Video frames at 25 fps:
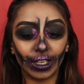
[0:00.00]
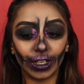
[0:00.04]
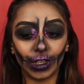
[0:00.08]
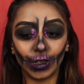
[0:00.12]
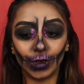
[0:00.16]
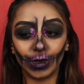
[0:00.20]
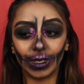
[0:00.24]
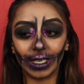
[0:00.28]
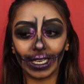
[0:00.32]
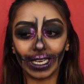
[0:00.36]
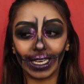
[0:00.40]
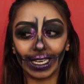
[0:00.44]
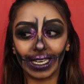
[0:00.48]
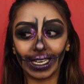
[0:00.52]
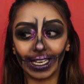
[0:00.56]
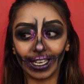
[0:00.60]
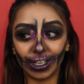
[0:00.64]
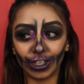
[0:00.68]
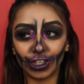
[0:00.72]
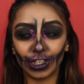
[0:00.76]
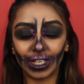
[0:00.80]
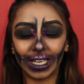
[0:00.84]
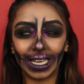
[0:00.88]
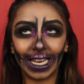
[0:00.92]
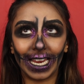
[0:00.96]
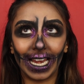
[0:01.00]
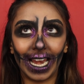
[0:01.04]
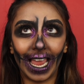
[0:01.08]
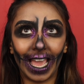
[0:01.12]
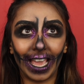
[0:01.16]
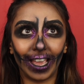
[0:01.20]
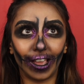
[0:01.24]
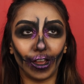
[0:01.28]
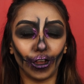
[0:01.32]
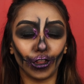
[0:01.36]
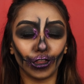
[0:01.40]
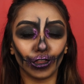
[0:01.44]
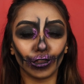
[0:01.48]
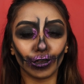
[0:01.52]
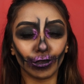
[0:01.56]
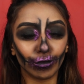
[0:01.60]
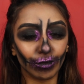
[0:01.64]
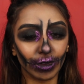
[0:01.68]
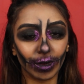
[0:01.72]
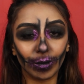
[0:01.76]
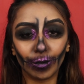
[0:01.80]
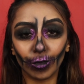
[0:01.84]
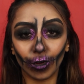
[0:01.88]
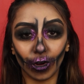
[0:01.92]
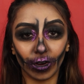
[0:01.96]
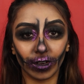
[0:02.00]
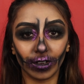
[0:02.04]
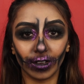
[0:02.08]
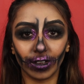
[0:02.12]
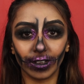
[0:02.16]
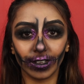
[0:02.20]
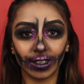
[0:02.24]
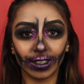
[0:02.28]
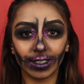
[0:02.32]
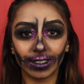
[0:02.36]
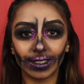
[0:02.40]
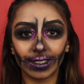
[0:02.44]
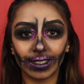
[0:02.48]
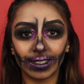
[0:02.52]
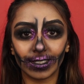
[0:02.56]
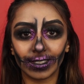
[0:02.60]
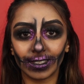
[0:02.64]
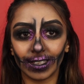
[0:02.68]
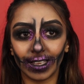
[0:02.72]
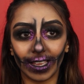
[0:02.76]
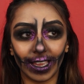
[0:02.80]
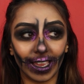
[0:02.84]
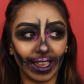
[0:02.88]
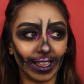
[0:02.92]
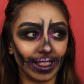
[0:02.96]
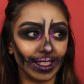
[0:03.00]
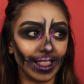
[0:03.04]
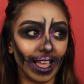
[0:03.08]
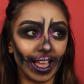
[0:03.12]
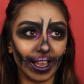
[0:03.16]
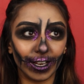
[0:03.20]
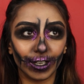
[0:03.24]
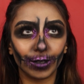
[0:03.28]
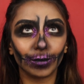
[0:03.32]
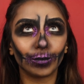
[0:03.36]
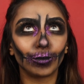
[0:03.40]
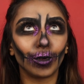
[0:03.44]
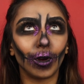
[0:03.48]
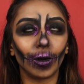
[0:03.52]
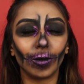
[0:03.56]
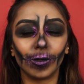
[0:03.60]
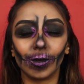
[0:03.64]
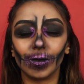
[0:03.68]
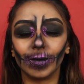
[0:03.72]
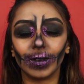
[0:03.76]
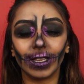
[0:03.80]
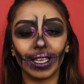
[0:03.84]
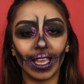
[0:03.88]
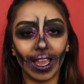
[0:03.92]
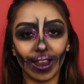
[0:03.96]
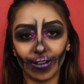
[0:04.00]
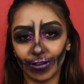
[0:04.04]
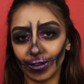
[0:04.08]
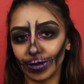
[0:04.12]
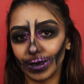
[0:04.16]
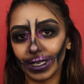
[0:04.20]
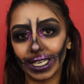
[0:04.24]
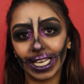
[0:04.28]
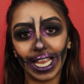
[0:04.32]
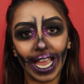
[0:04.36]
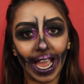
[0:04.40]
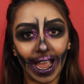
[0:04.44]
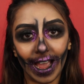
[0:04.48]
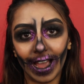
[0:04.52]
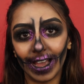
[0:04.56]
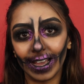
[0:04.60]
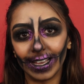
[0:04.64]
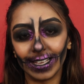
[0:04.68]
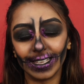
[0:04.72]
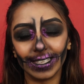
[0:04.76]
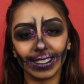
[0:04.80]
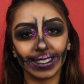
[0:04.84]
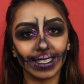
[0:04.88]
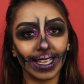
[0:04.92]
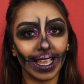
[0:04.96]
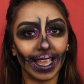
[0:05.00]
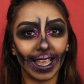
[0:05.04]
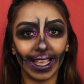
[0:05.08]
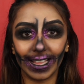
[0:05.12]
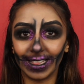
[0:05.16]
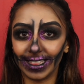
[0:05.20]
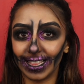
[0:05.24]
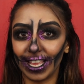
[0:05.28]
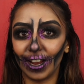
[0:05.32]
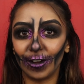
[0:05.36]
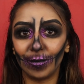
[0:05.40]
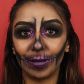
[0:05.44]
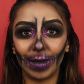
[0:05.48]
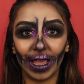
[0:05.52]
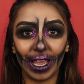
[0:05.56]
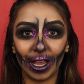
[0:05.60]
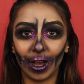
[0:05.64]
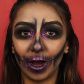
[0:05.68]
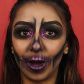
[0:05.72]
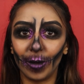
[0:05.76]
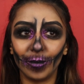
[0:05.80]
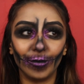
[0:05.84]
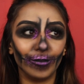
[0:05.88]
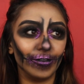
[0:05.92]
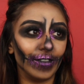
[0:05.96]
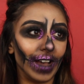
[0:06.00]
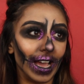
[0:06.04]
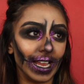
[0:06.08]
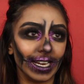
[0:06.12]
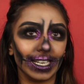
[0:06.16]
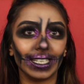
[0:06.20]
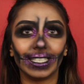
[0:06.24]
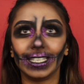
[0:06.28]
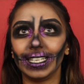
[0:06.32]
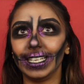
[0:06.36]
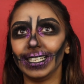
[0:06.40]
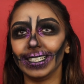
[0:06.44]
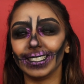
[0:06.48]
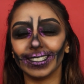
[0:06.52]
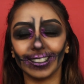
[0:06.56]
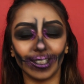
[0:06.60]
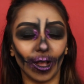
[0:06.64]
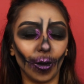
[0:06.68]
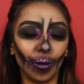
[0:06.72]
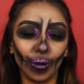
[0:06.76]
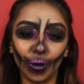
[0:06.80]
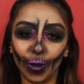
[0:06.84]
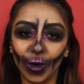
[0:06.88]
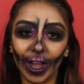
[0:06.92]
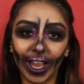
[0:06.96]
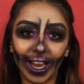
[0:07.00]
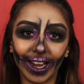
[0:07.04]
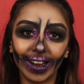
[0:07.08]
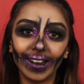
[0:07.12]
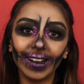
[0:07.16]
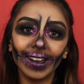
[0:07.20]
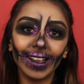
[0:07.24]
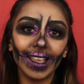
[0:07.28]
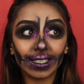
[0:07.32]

You need literally like 3 products that probably everybody has in their makeup vanity somewhere.